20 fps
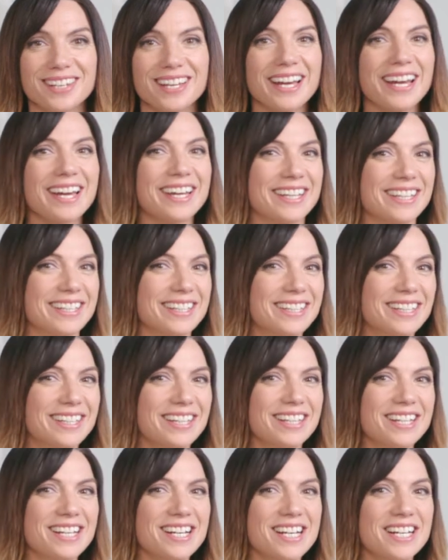Hey,
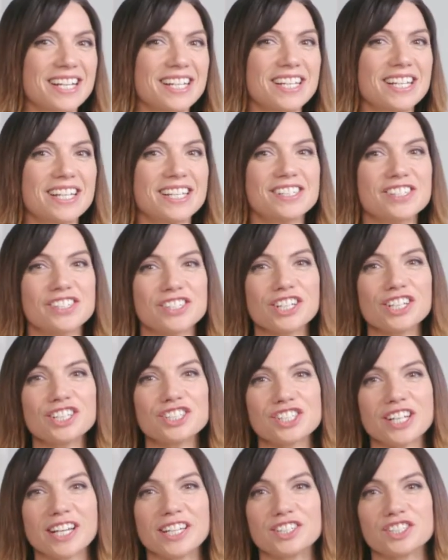
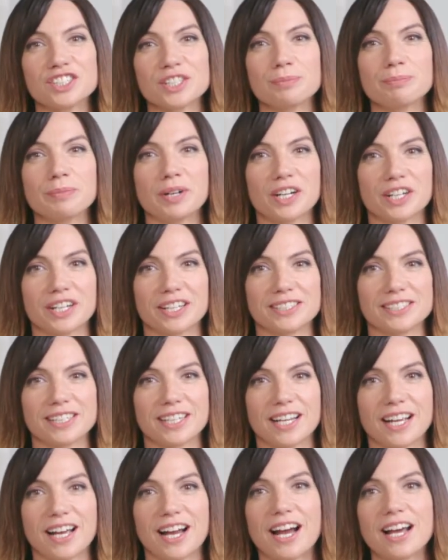search engine
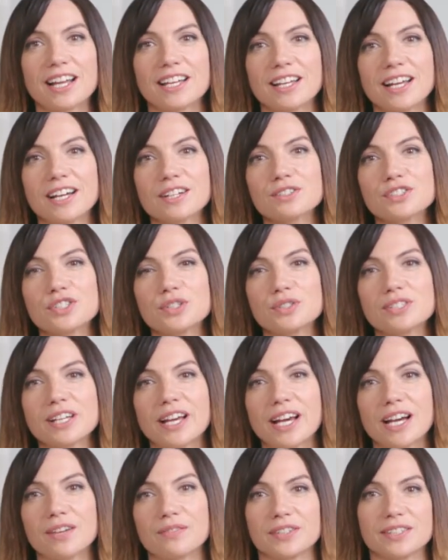marketing allows you
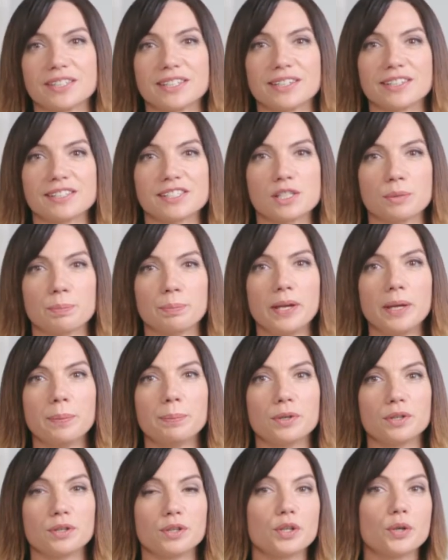to advertise to
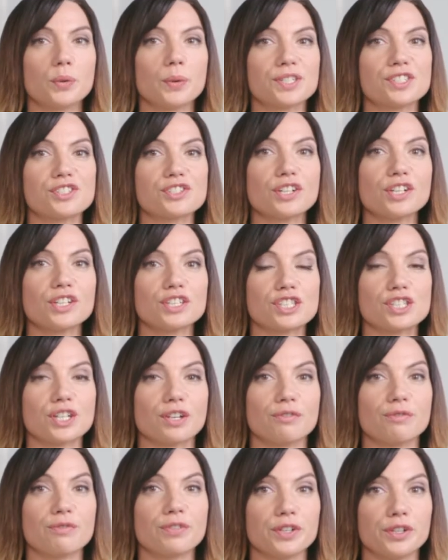people who are
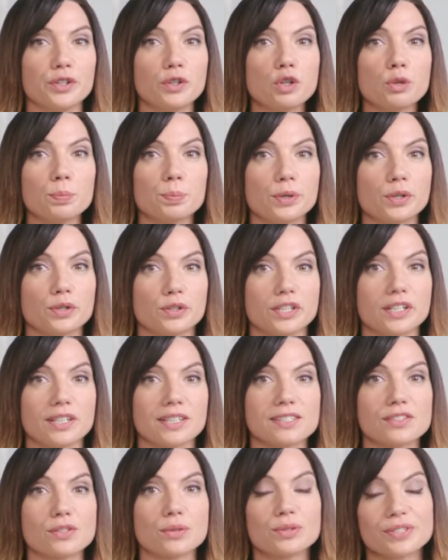searching for your
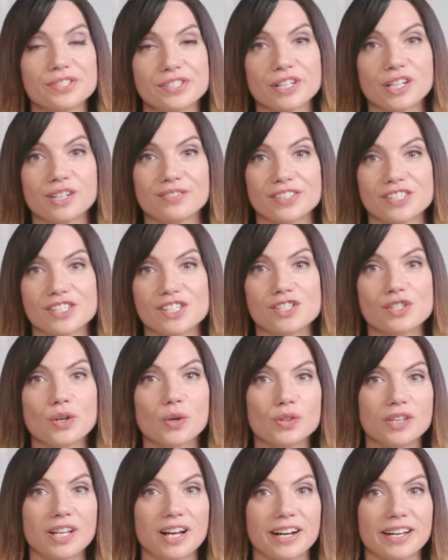products or services
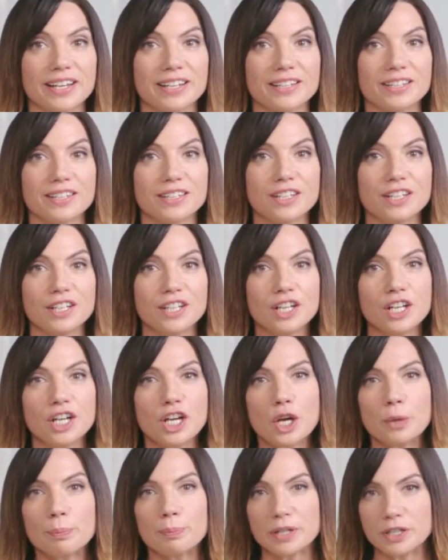online.
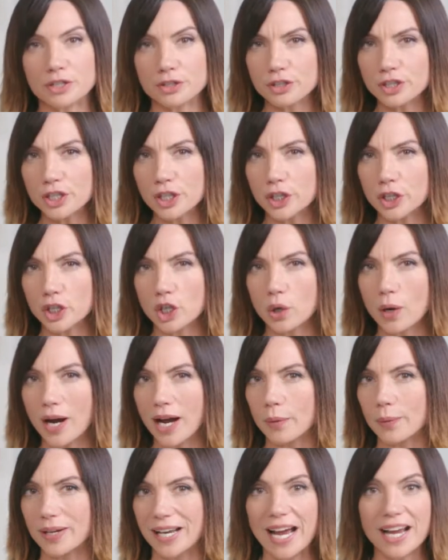But do you know
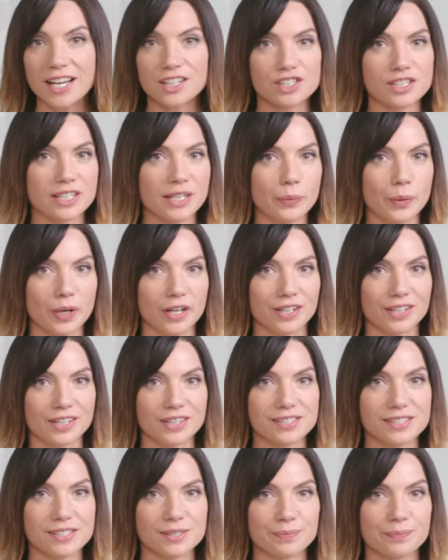how it actually
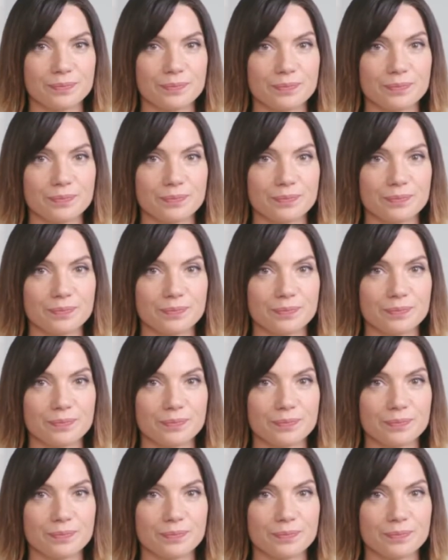works?